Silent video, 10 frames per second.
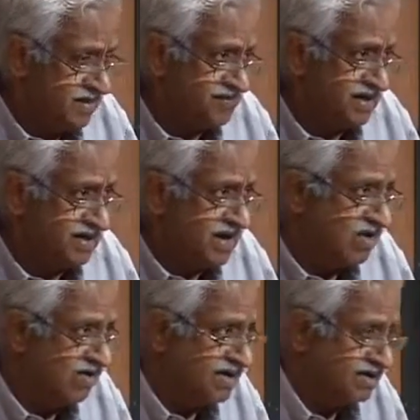upside
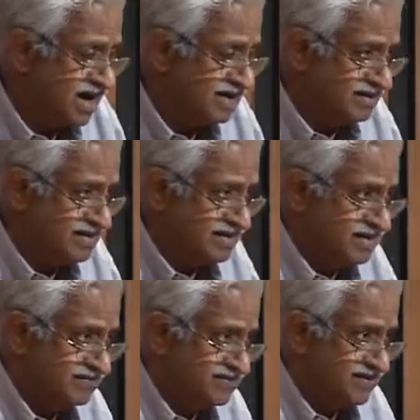down and not
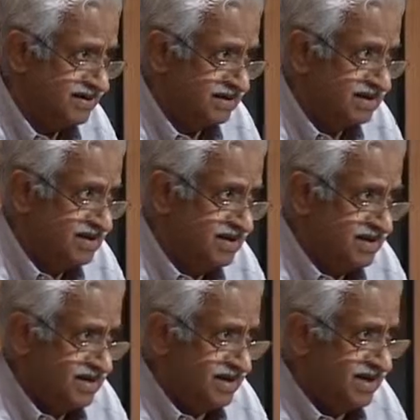thinking of
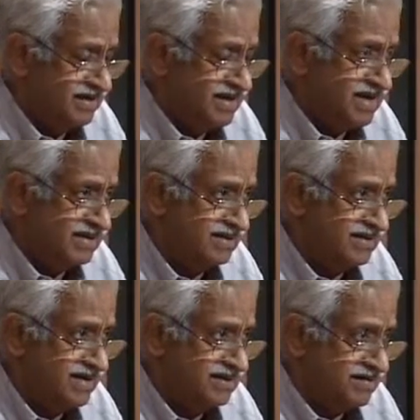anything other
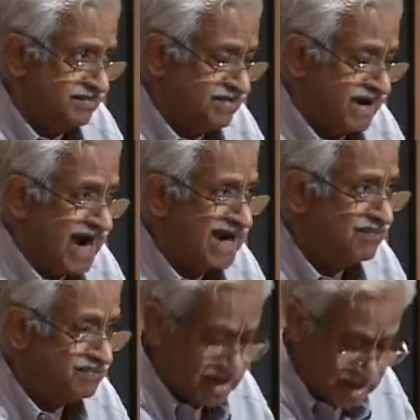than some random